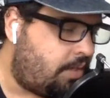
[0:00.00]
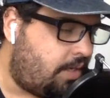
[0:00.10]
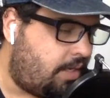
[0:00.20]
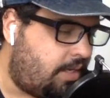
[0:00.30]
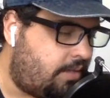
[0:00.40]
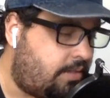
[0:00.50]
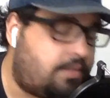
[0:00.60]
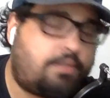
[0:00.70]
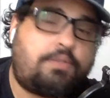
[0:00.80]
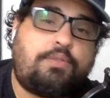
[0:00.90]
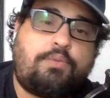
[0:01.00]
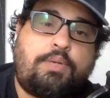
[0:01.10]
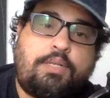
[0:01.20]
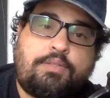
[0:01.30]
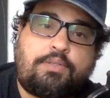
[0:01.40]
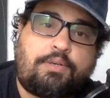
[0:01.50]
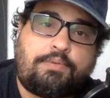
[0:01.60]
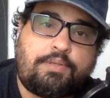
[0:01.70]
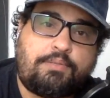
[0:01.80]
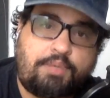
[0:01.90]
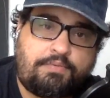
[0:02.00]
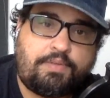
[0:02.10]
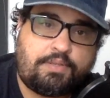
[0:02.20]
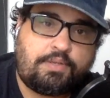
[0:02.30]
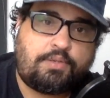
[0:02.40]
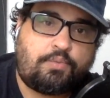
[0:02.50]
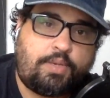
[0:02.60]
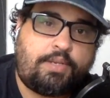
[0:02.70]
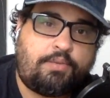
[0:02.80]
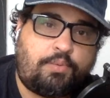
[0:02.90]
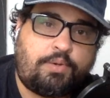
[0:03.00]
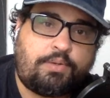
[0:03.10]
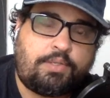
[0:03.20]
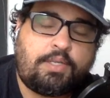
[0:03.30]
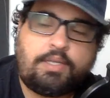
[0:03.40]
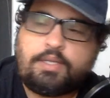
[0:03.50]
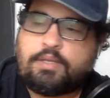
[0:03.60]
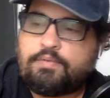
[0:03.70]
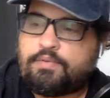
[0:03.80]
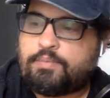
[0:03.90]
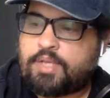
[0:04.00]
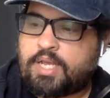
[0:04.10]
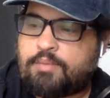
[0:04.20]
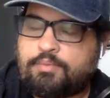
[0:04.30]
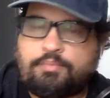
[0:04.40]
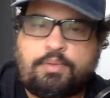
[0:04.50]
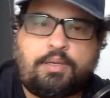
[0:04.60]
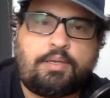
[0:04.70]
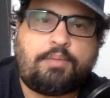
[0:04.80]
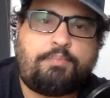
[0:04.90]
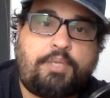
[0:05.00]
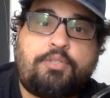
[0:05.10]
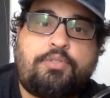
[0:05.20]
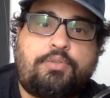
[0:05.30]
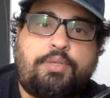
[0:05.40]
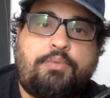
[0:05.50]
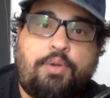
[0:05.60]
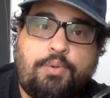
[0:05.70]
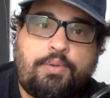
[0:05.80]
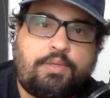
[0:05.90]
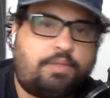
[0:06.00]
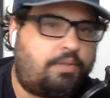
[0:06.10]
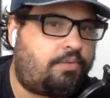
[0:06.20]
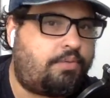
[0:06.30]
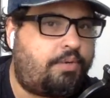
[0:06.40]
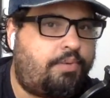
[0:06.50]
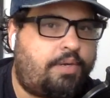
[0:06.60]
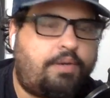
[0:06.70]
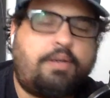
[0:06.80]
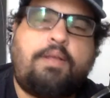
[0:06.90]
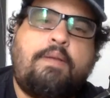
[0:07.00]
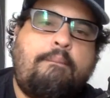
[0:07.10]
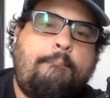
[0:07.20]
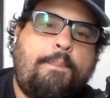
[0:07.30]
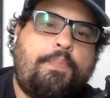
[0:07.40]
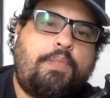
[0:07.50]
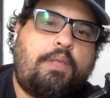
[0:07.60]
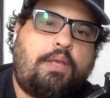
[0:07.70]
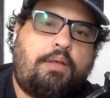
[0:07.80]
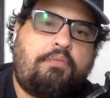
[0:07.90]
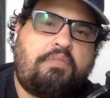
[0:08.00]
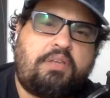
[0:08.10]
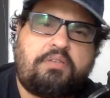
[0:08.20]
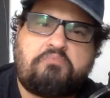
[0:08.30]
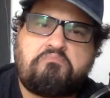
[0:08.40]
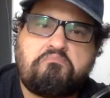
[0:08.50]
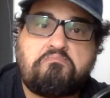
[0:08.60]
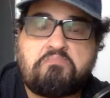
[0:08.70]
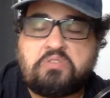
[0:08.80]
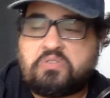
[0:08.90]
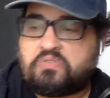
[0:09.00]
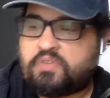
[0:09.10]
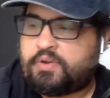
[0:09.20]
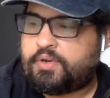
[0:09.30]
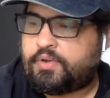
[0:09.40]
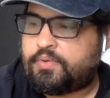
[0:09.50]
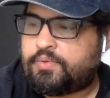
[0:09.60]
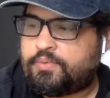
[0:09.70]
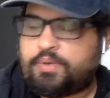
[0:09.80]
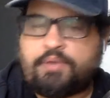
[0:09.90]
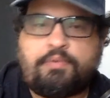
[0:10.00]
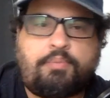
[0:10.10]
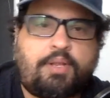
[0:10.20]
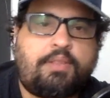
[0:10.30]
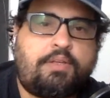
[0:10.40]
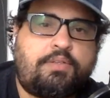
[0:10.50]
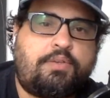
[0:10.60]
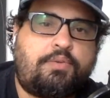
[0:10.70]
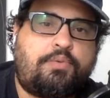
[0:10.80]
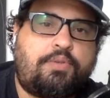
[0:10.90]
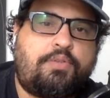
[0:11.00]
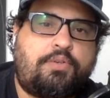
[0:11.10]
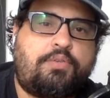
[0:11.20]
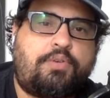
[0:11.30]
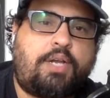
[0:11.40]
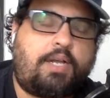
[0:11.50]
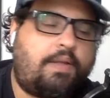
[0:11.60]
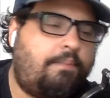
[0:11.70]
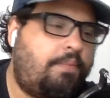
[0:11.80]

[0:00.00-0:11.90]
And this is a new one I discovered. My fifth song is Wait in the World from the album Peachtree Road. It's a great record. I don't think it is very known or whatever, but I think it's a good track.